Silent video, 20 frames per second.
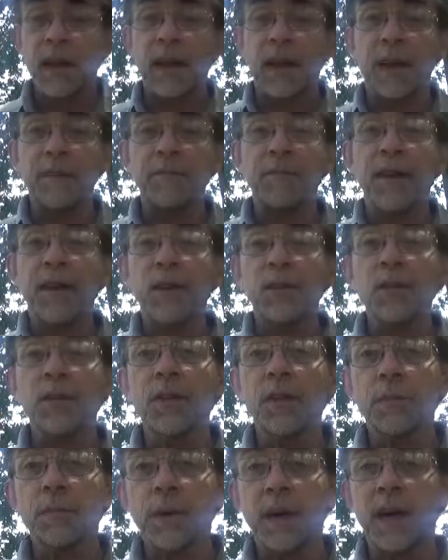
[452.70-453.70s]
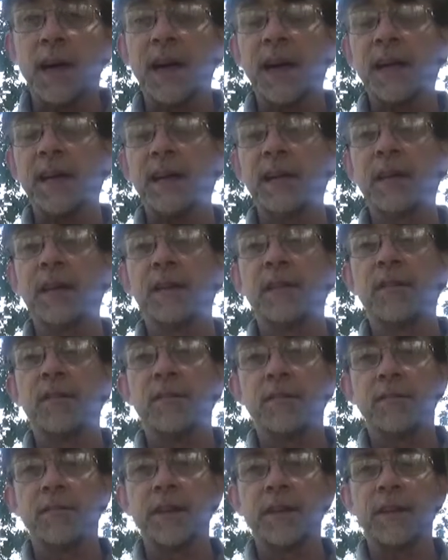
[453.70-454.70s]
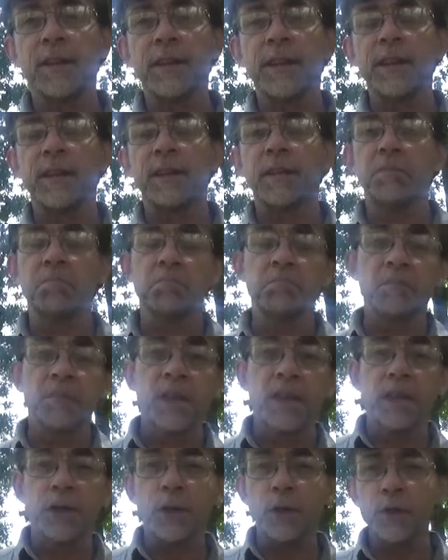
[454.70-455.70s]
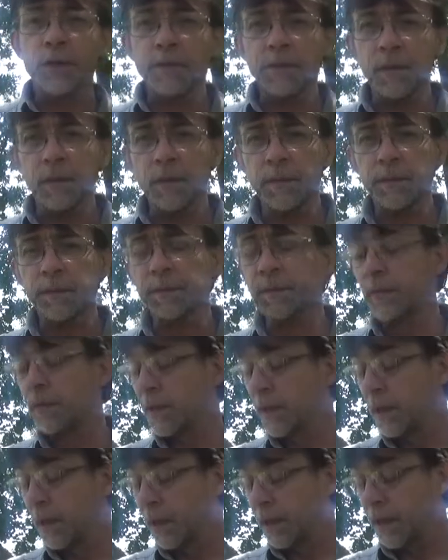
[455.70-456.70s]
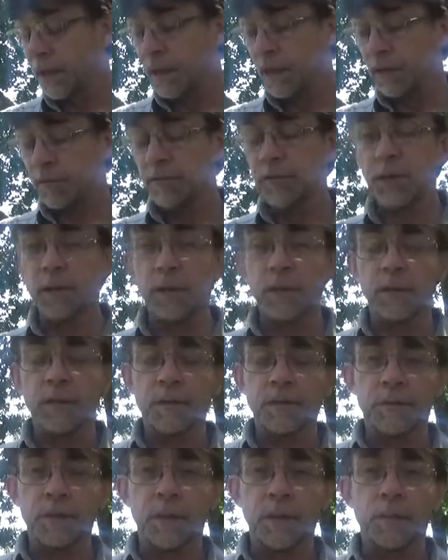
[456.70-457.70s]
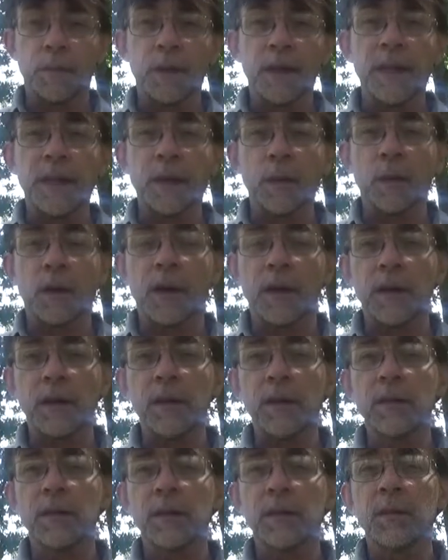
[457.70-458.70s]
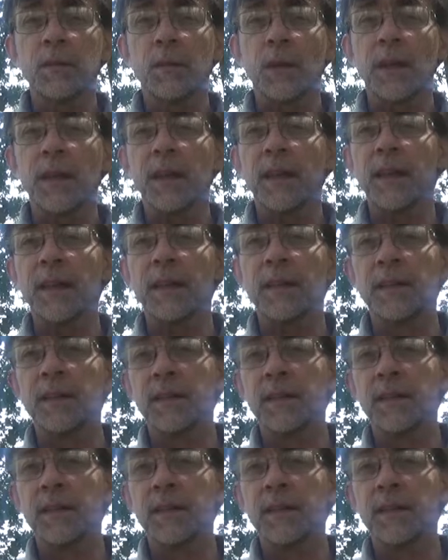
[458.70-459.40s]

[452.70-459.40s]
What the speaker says: I found the pot very useful for boiling water and whatnot,